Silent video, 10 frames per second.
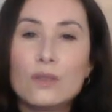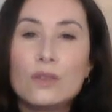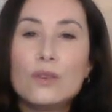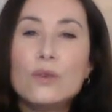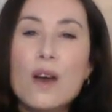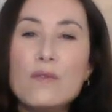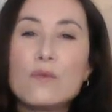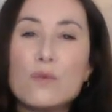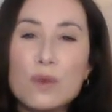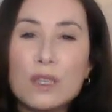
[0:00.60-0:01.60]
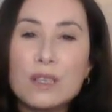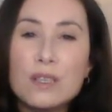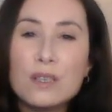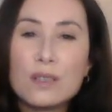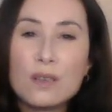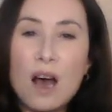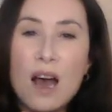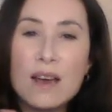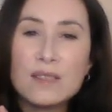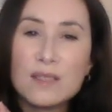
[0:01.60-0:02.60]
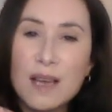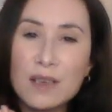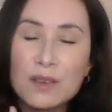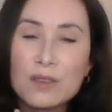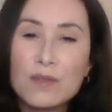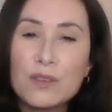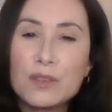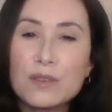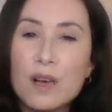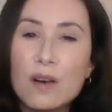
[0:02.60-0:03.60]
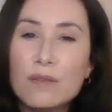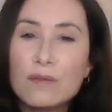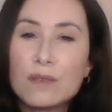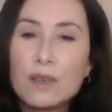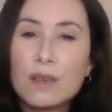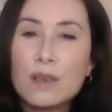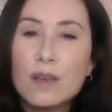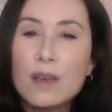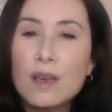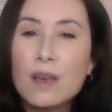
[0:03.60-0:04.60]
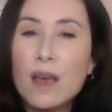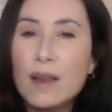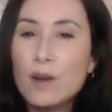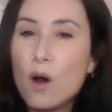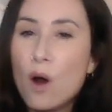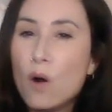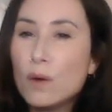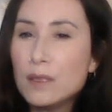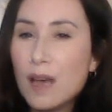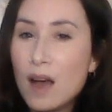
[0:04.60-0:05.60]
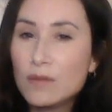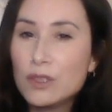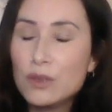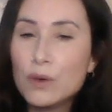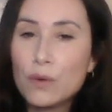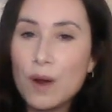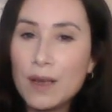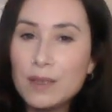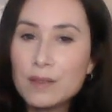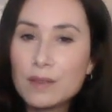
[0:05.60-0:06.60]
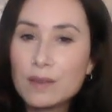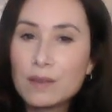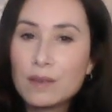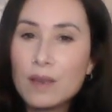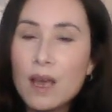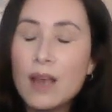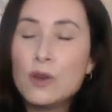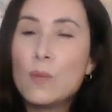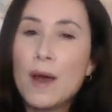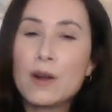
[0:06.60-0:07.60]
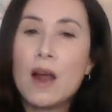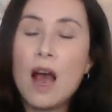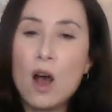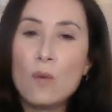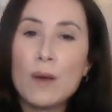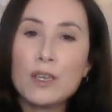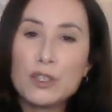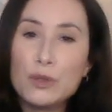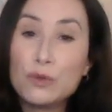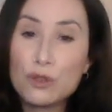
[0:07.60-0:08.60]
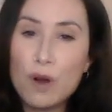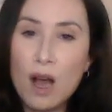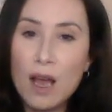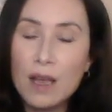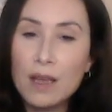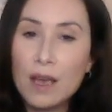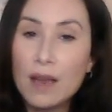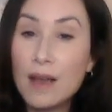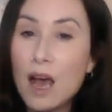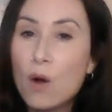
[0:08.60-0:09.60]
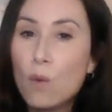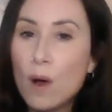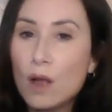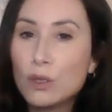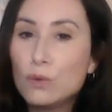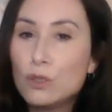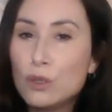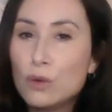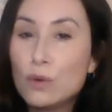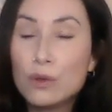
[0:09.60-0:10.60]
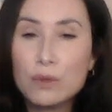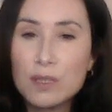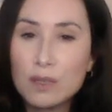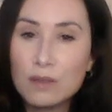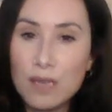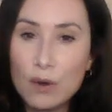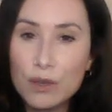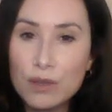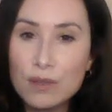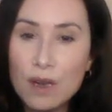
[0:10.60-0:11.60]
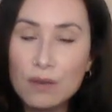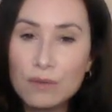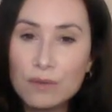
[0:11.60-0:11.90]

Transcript: Do you have really high standards of yourself and always have to do it right? And no matter how much you try and how well you do, you still doubt yourself?